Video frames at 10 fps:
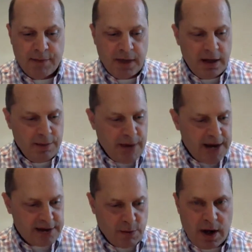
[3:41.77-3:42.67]
He
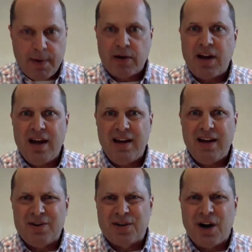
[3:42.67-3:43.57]
passed away about 8
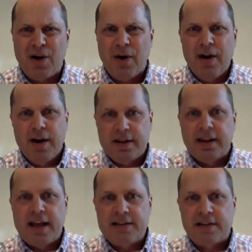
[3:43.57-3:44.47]
years ago,
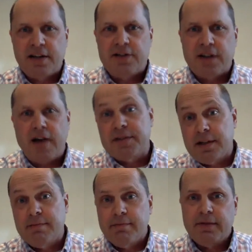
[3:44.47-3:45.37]
and the last edition
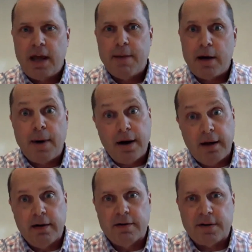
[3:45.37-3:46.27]
obviously came out
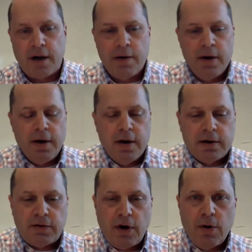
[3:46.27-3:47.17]
about 8 years ago.
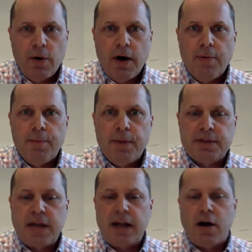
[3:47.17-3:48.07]
So
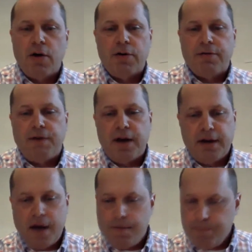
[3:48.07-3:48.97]
it's getting harder to
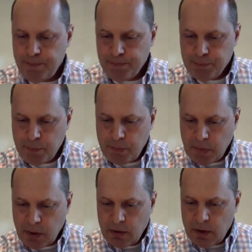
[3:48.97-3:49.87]
find now.
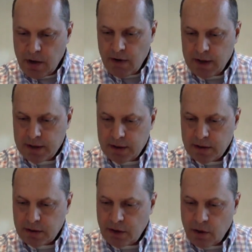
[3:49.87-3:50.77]
All right,
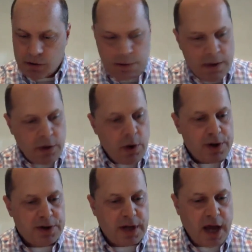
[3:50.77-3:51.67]
so some other
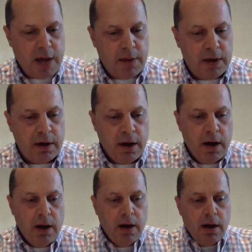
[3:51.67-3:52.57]
questions that came in.
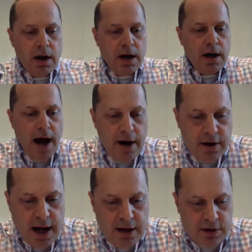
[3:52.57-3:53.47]

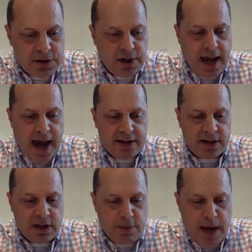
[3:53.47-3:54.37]
How do you handle
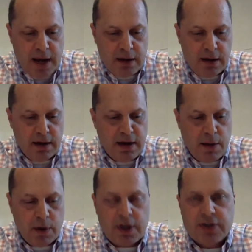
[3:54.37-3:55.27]
stochastic demand in
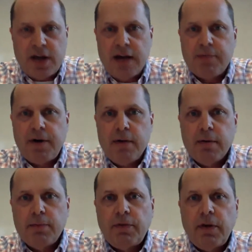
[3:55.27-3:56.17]
network design
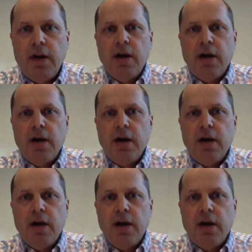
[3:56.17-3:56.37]
problems?